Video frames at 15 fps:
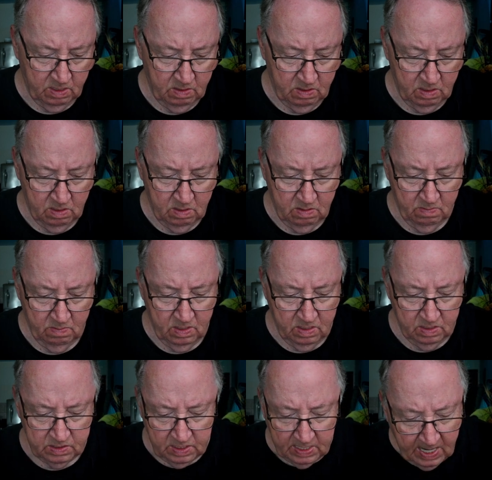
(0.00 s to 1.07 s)
It
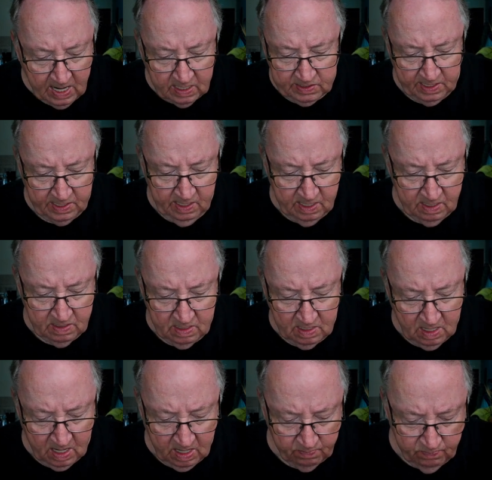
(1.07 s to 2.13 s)
was an accident.
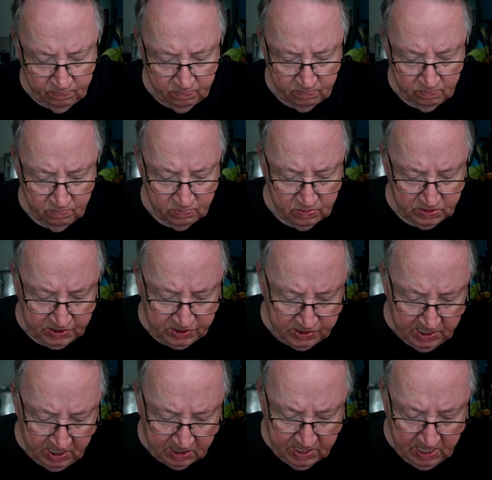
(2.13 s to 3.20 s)
I'm
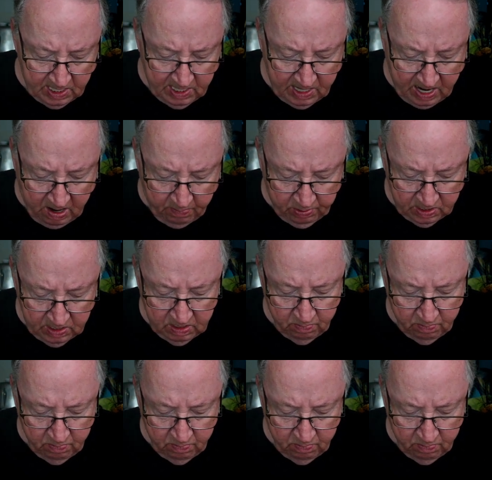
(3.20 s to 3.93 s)
sick that it happened.